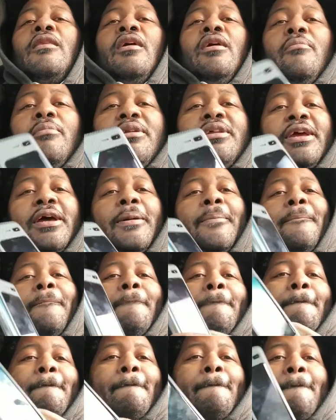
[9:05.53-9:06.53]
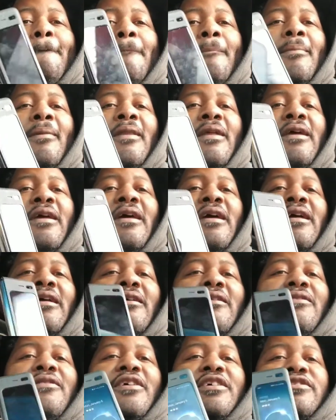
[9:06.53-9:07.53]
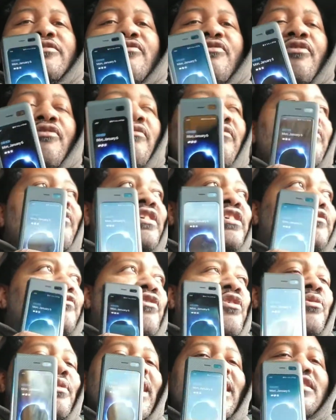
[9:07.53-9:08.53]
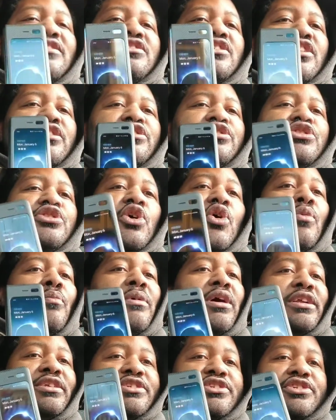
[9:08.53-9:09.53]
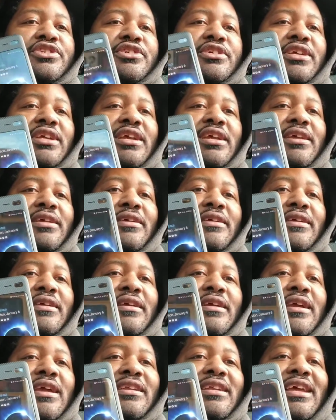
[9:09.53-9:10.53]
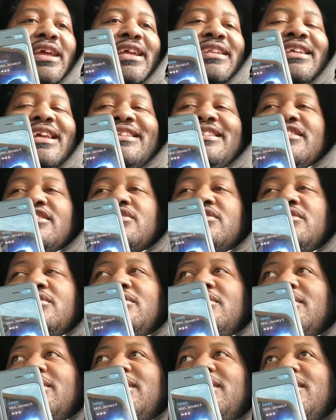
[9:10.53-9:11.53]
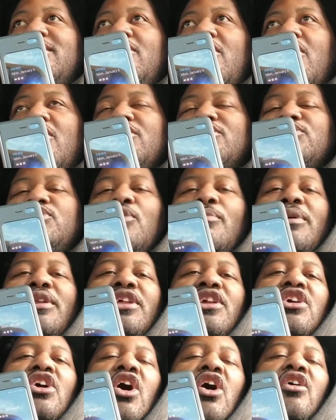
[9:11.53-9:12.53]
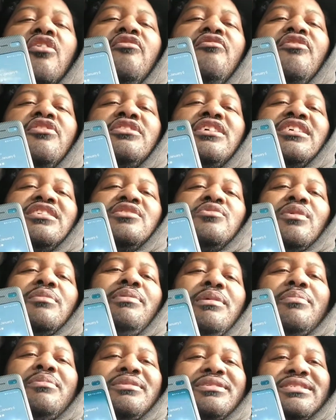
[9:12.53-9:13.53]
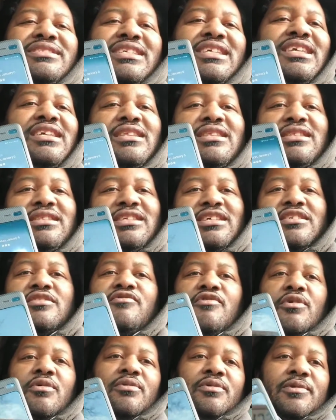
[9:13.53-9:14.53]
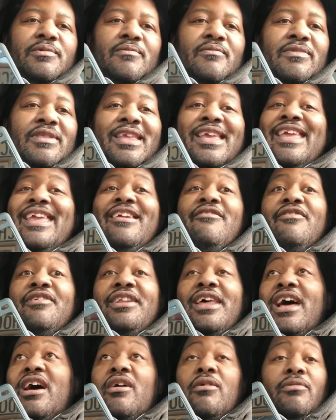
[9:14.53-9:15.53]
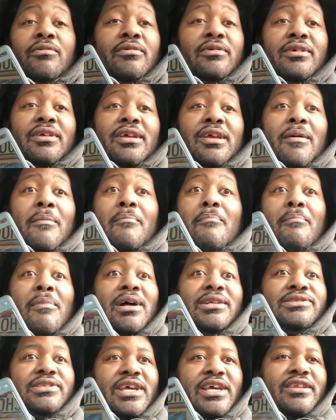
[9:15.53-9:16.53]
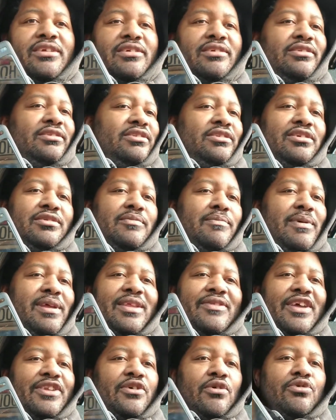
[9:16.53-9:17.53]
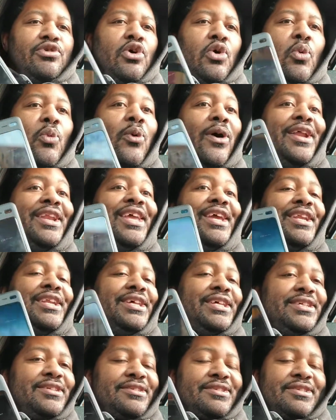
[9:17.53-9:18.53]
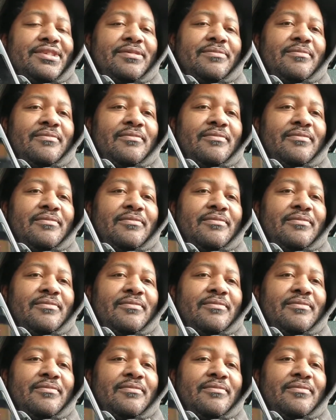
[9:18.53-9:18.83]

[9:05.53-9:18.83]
But yeah, this phone has done so much. It has caused so many conversations. When people see this phone, even now, months later, there's many that don't know what it is.